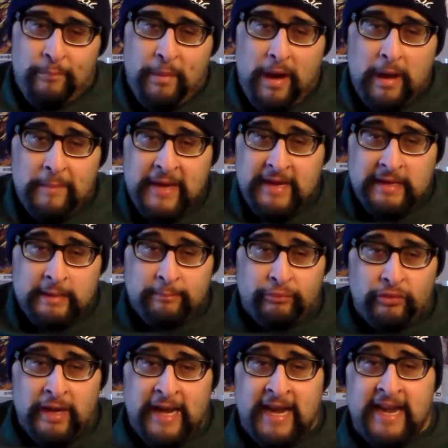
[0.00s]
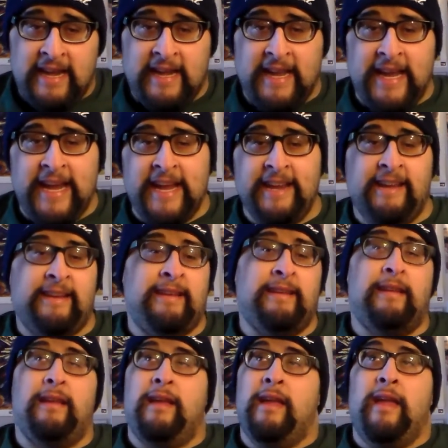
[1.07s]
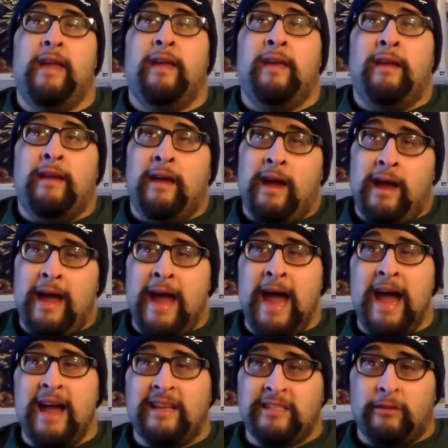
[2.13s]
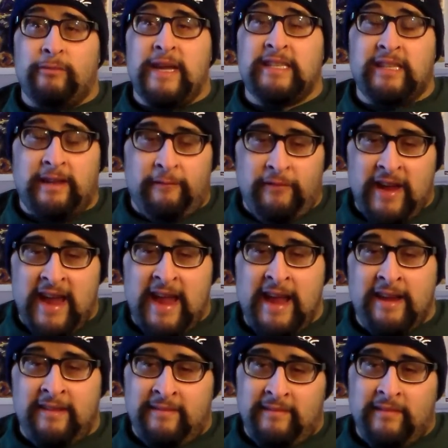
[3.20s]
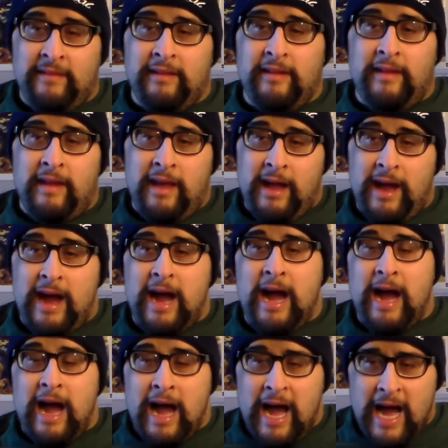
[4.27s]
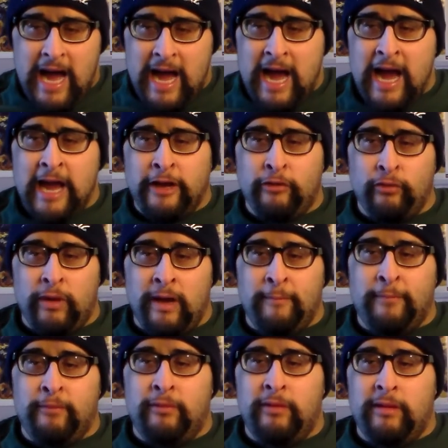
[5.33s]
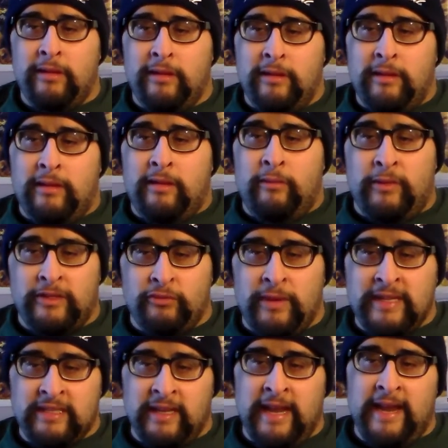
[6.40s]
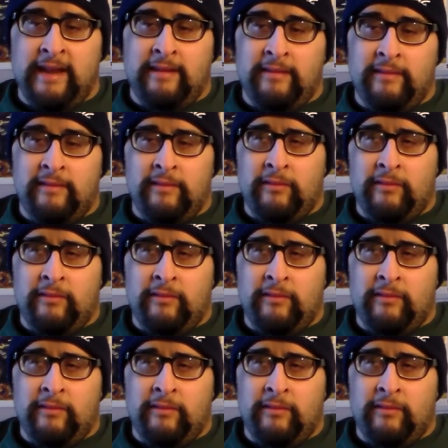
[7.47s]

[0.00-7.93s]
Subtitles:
Bobby the Brain Heenan. As a wrestling fan, I grew up with wrestling.